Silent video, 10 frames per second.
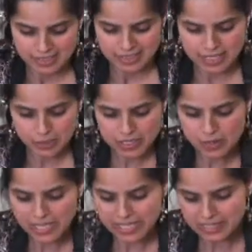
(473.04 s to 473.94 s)
Now we
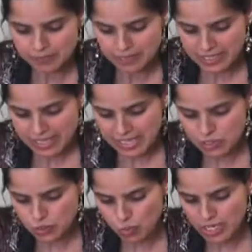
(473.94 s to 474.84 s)
go ahead
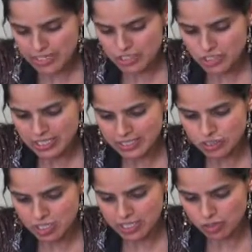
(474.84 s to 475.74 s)
and you want to gently
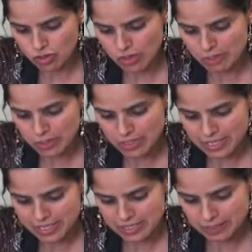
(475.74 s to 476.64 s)
try to crumble
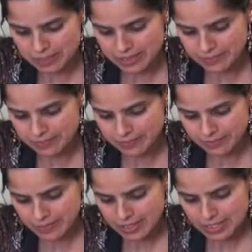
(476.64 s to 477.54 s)
it a little bit
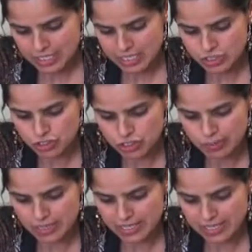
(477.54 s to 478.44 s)
as you're
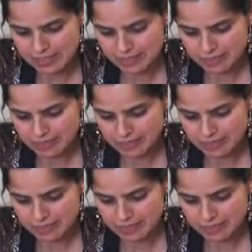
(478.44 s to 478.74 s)
spreading it.